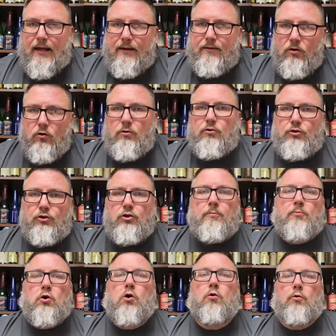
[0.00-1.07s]

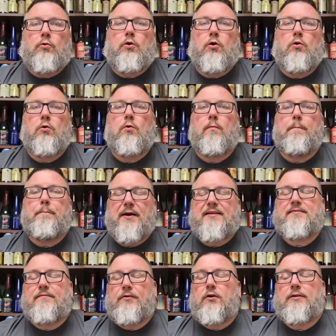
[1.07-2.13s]
numero uno
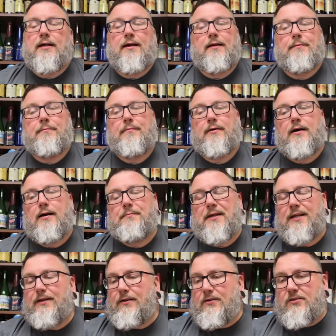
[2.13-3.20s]
best of all time. I
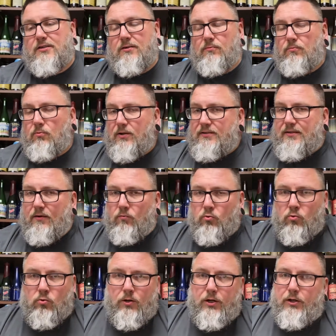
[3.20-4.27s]
mean, there's some ones that
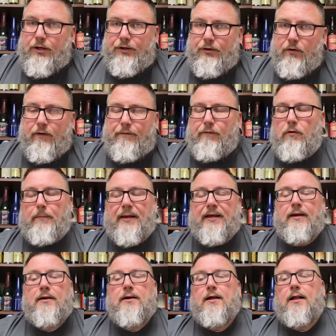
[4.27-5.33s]
really do it for me.
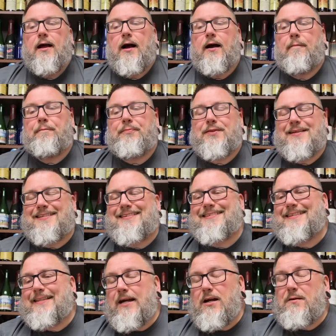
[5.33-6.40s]
Um, this
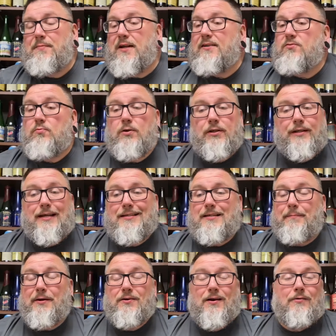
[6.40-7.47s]
isn't there, but it's really
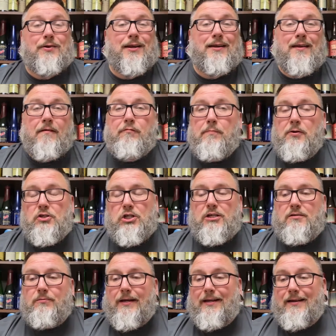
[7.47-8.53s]
tasty beer. I would never push
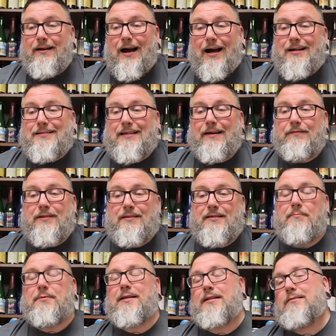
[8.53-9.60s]
this away. And honestly, if
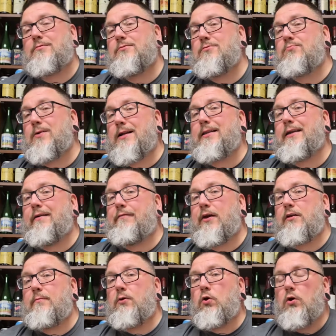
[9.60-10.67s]
something like this was readily
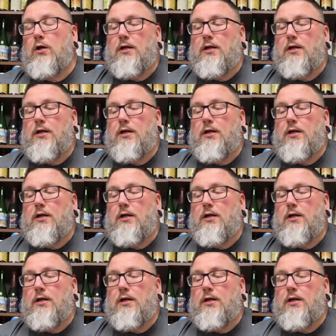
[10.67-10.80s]
available